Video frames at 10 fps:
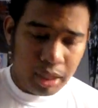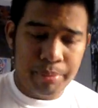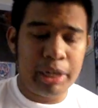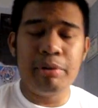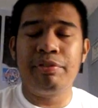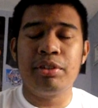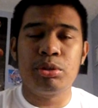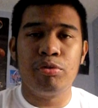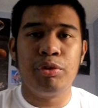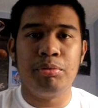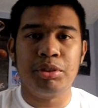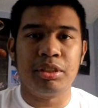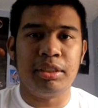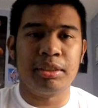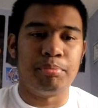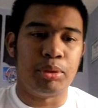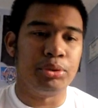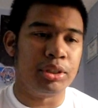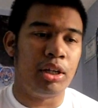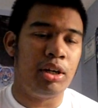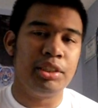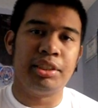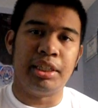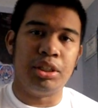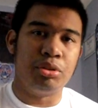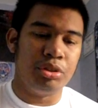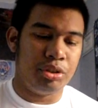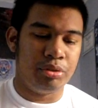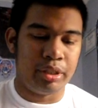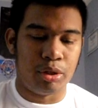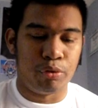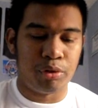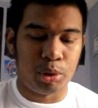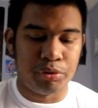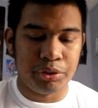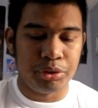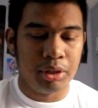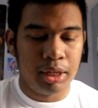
But anyway, for this review, I'm just going to list some pros and cons, and then go into an overall review.